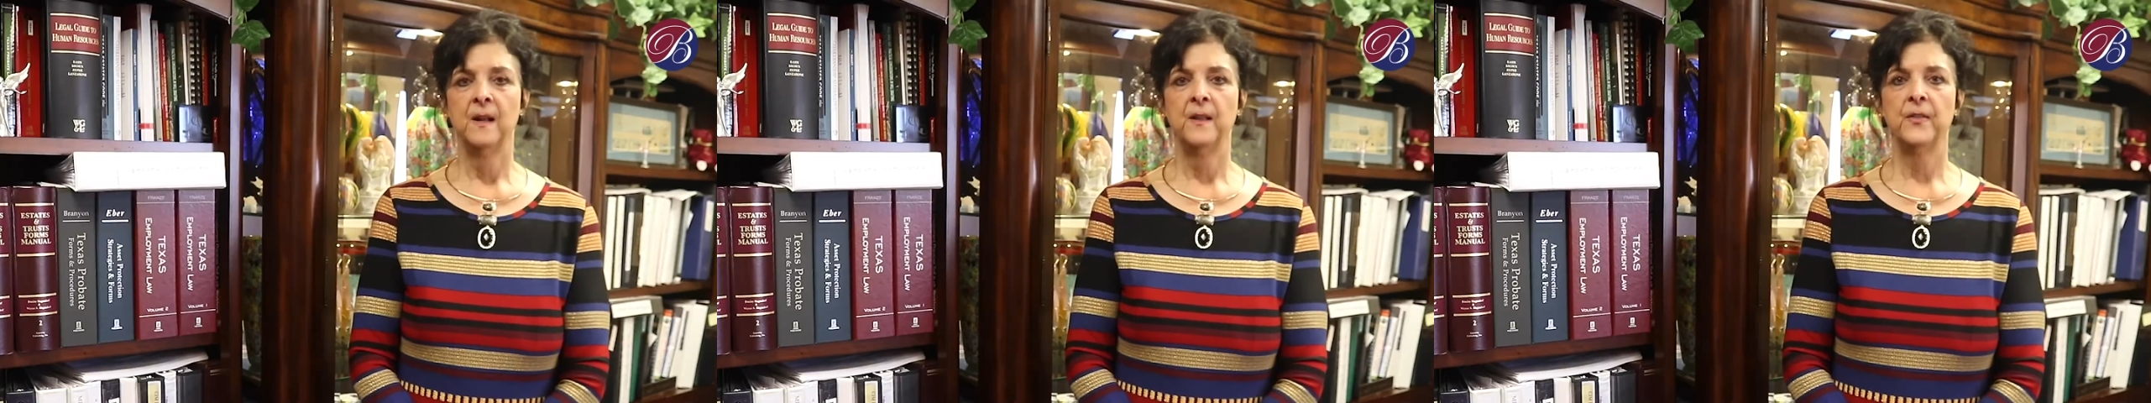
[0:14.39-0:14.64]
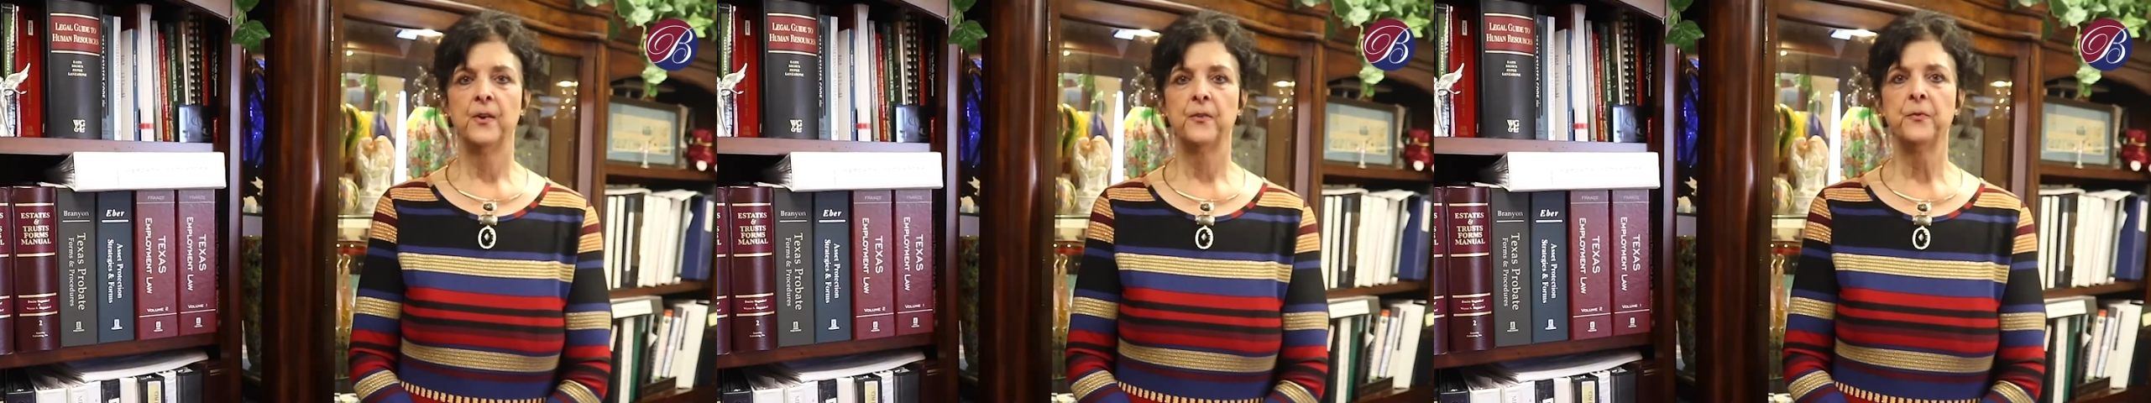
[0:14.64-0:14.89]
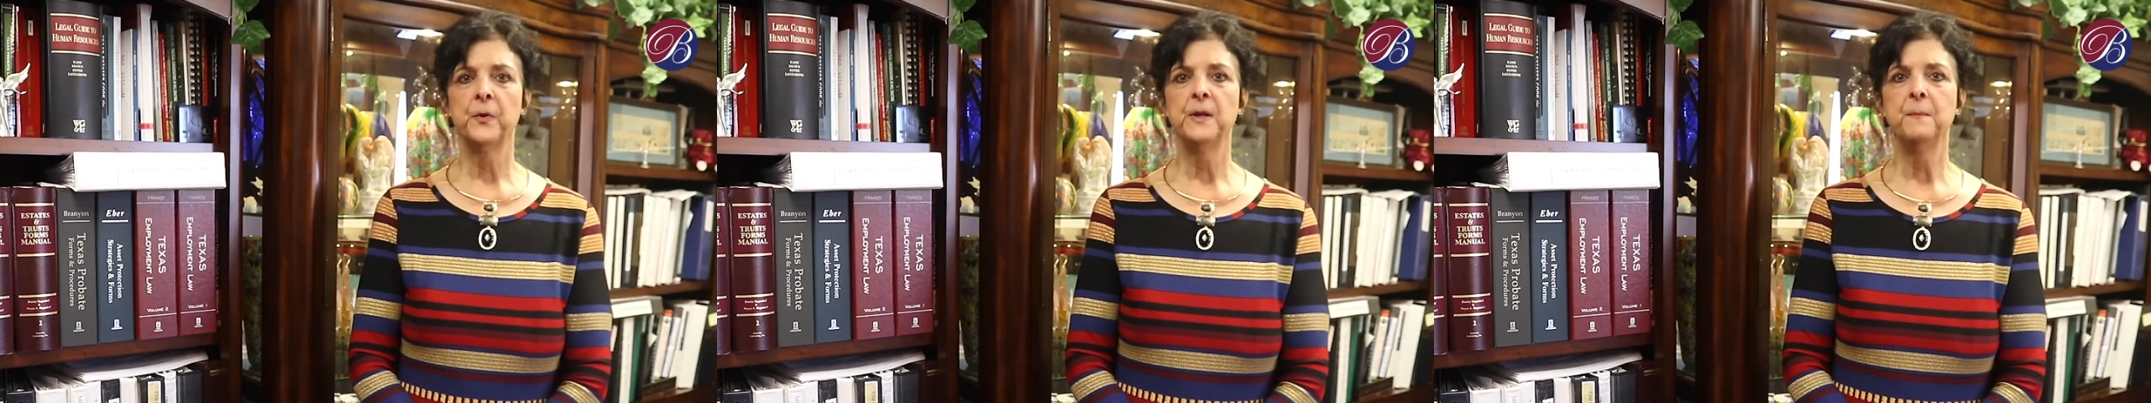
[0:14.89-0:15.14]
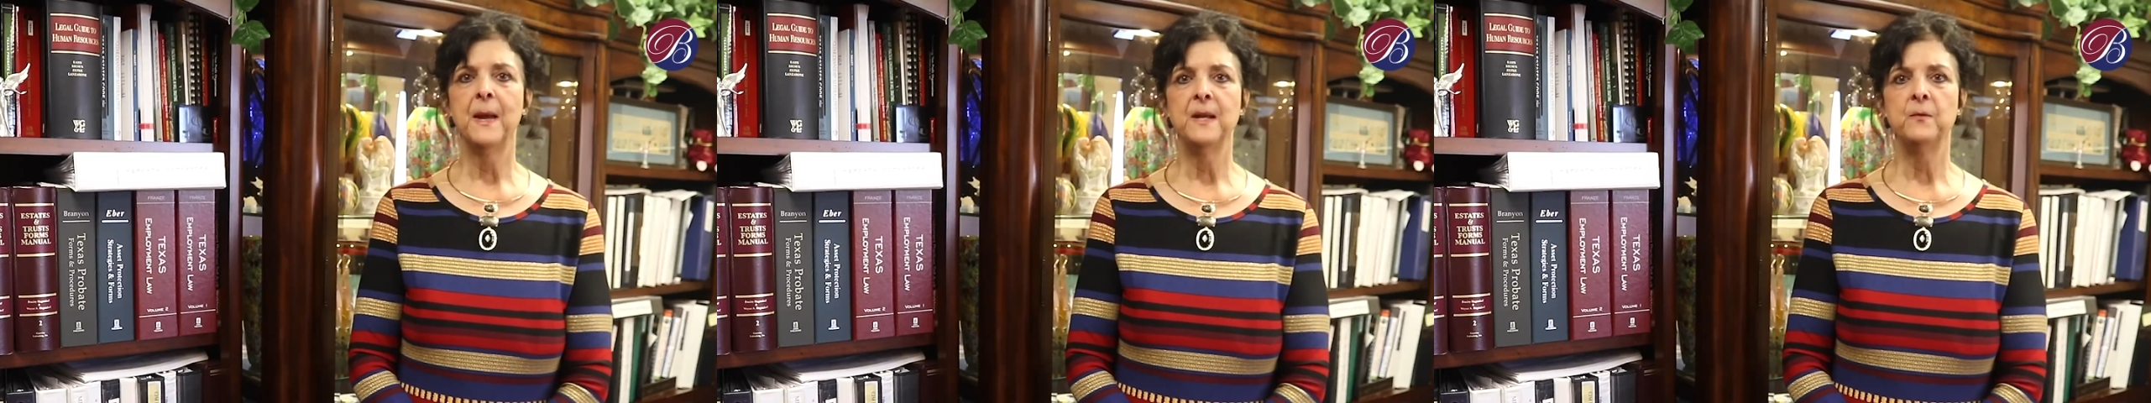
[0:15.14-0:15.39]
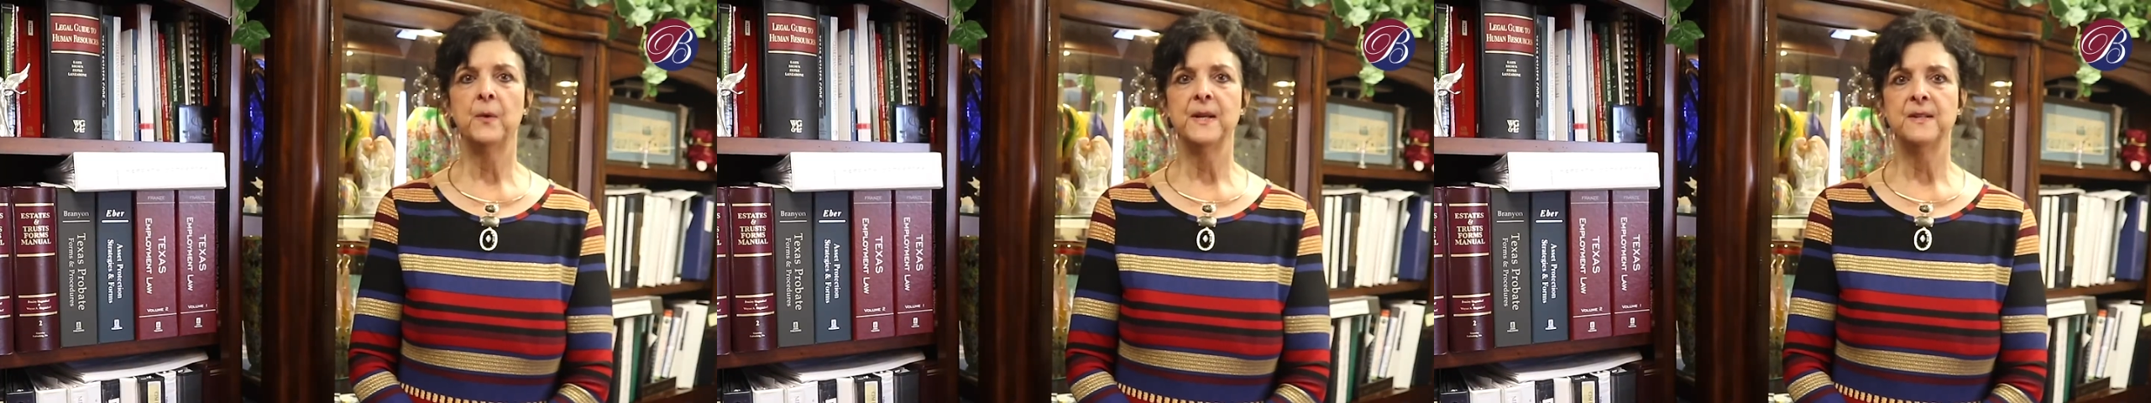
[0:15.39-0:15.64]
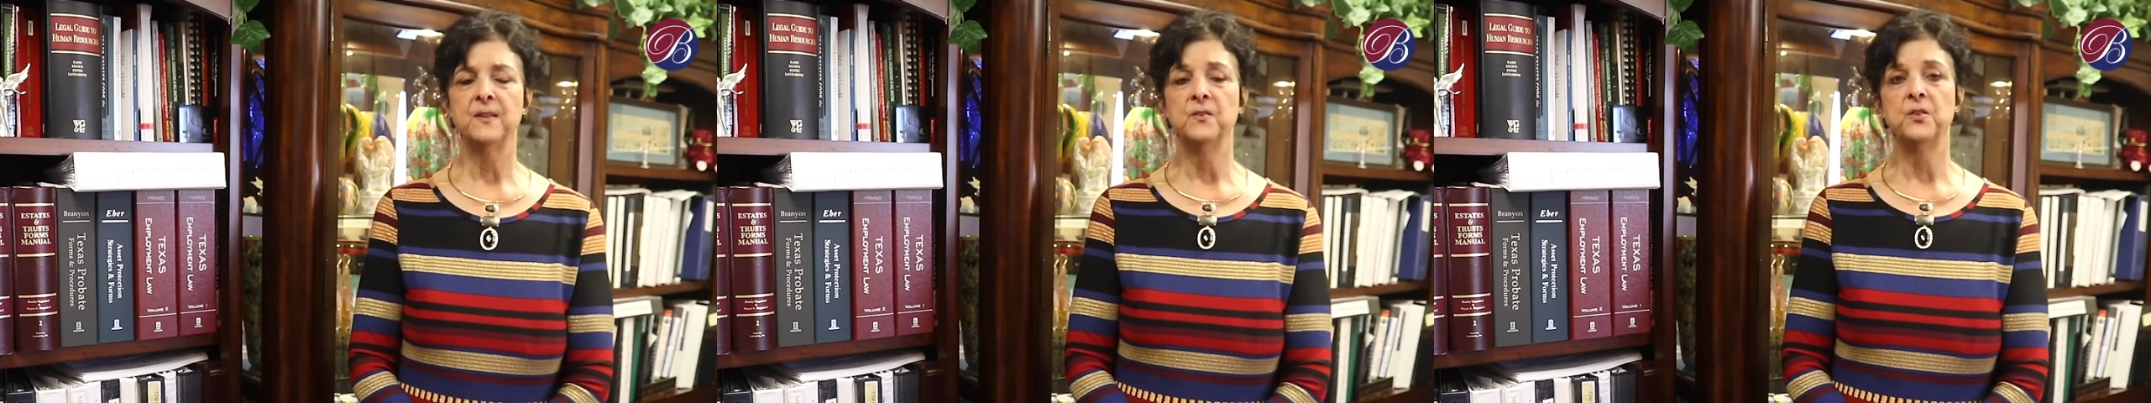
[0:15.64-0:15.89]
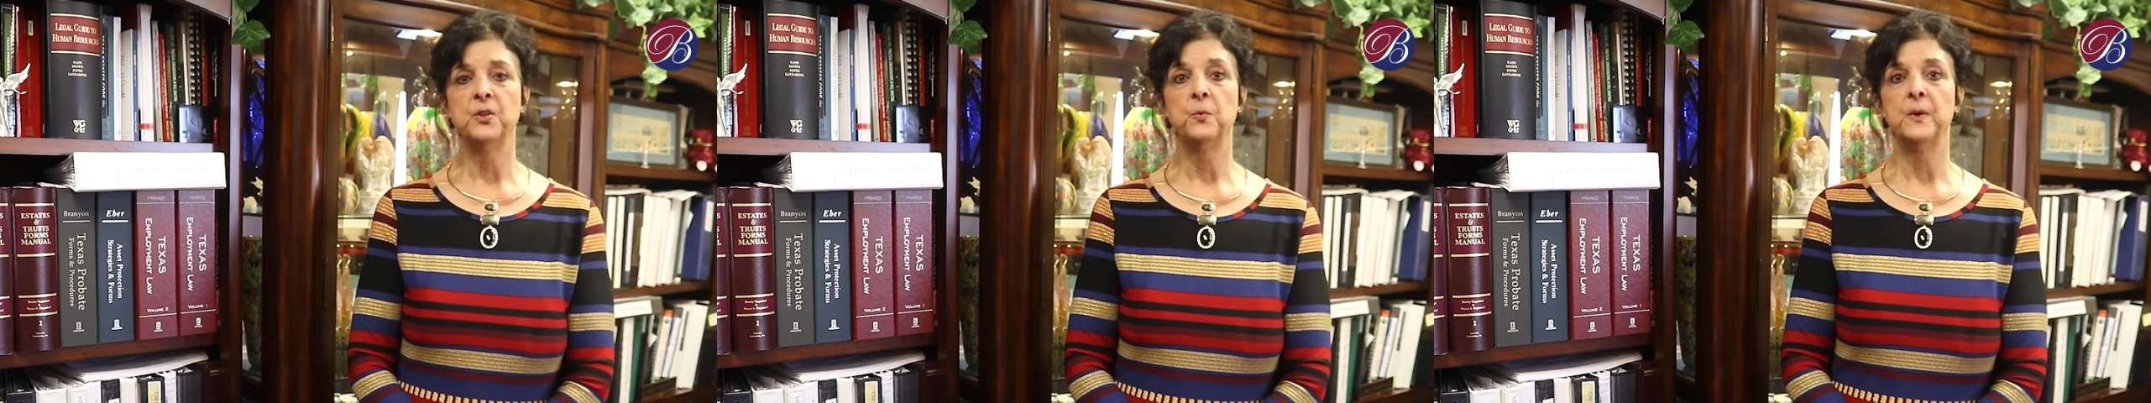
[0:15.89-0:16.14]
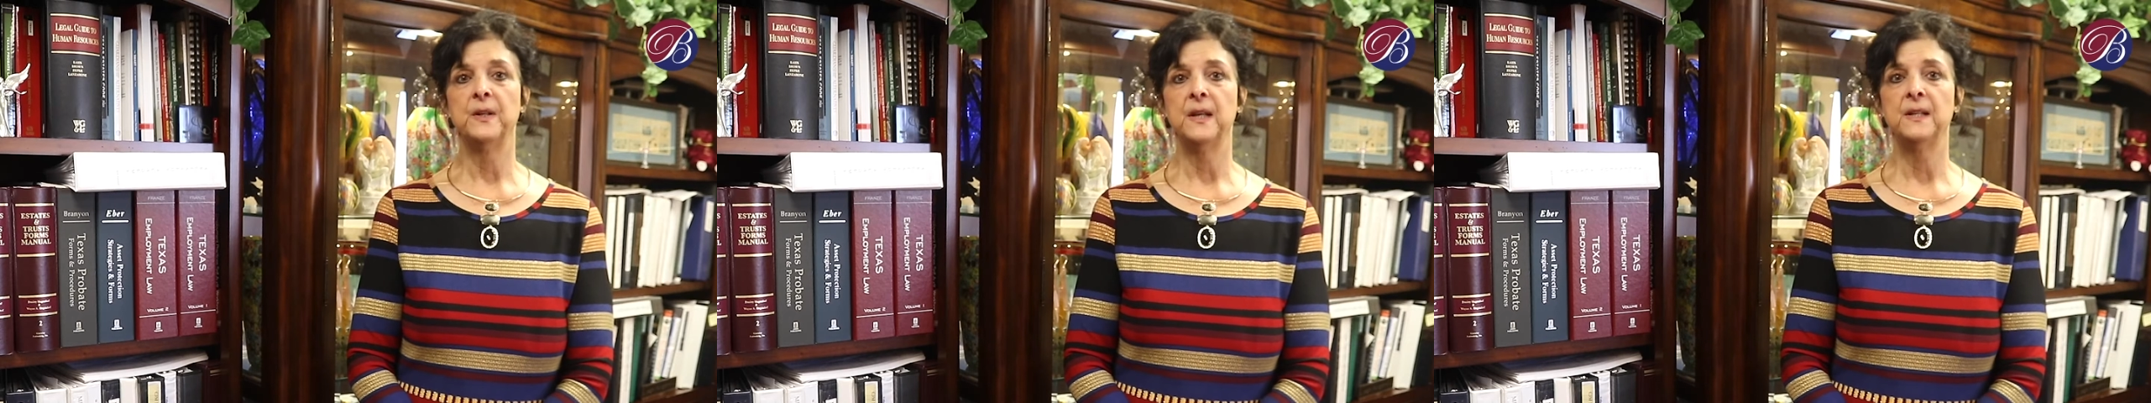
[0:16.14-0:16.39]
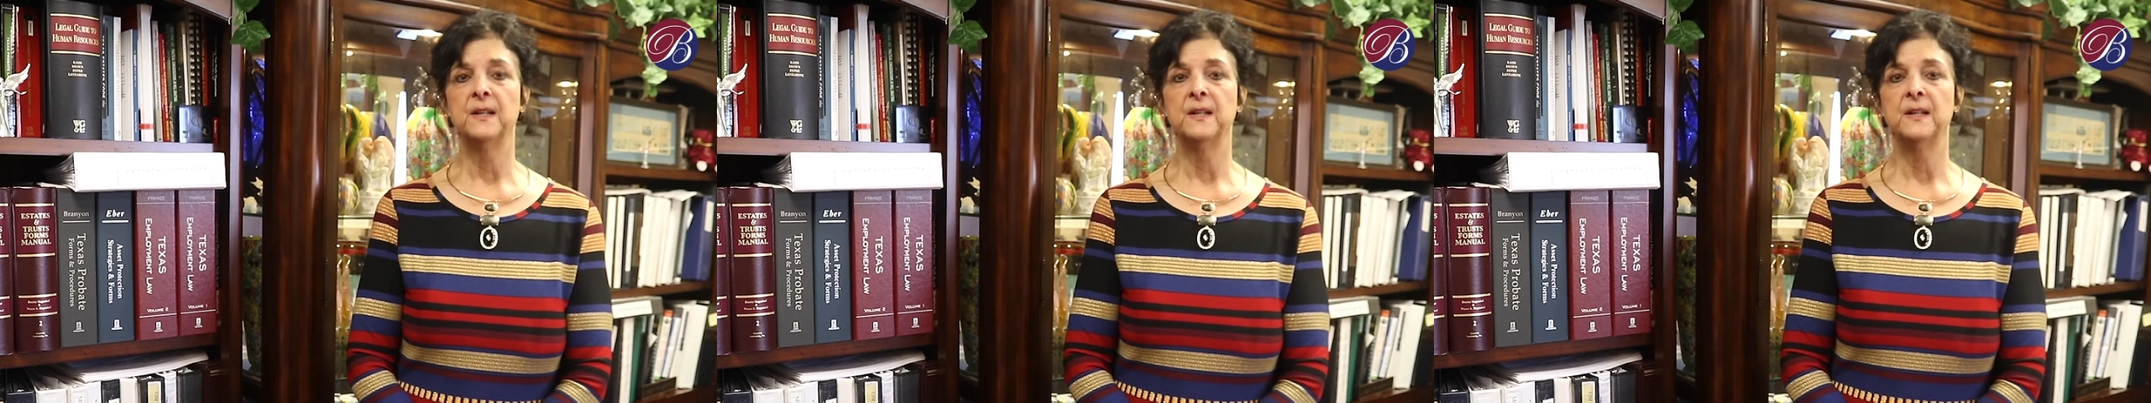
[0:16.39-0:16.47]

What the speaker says: There are three main reasons you would need